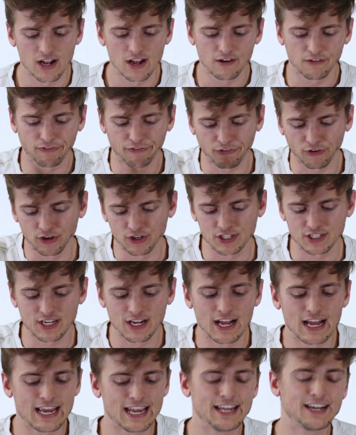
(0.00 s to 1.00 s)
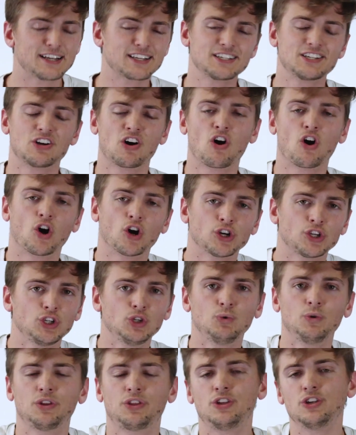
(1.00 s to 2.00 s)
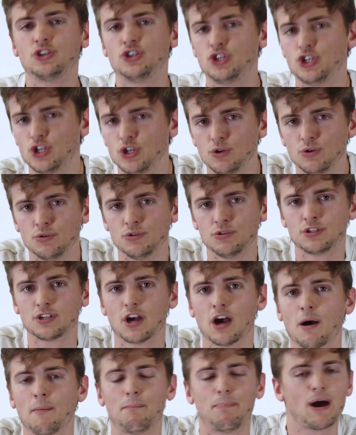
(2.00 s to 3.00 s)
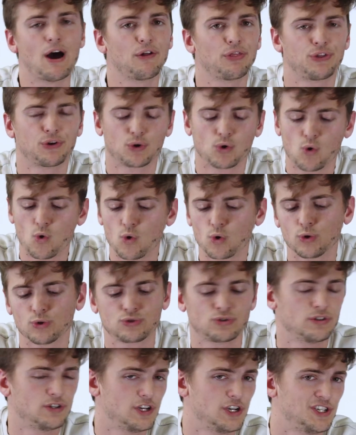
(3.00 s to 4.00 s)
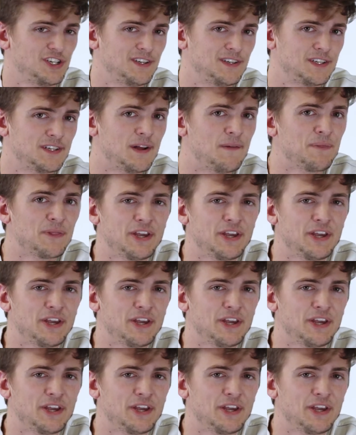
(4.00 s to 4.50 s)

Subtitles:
First, he doesn't argue with the Jews about their oral traditions.